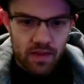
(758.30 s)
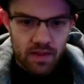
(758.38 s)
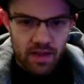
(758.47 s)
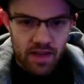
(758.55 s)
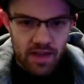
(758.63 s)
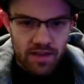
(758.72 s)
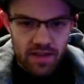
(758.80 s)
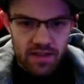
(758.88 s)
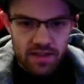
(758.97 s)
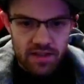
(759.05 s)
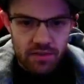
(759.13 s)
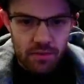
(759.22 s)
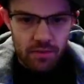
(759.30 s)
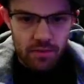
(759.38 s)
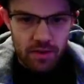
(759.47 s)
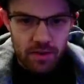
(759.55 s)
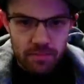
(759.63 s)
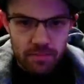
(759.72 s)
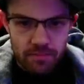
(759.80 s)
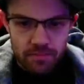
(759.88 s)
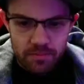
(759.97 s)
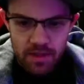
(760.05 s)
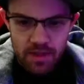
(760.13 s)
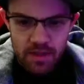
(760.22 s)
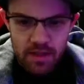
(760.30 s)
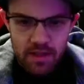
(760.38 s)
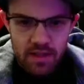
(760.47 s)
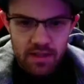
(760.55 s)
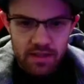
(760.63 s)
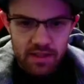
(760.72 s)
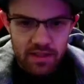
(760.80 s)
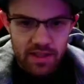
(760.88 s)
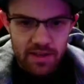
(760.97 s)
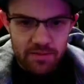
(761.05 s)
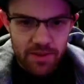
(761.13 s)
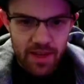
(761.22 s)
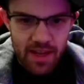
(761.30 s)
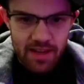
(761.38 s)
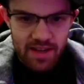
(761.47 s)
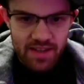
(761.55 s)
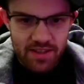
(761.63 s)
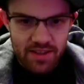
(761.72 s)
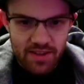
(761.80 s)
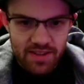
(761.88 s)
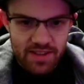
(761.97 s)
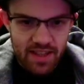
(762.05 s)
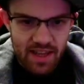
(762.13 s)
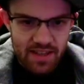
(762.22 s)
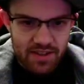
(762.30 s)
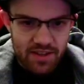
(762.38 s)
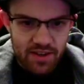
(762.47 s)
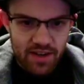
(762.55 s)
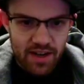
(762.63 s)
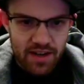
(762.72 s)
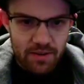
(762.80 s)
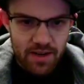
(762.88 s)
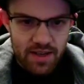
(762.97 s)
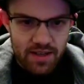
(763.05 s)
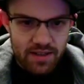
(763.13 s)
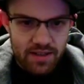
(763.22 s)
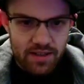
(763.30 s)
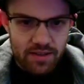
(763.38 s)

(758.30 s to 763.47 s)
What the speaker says: Okay, they storm. A little late for that. Next turn's the last turn anyways.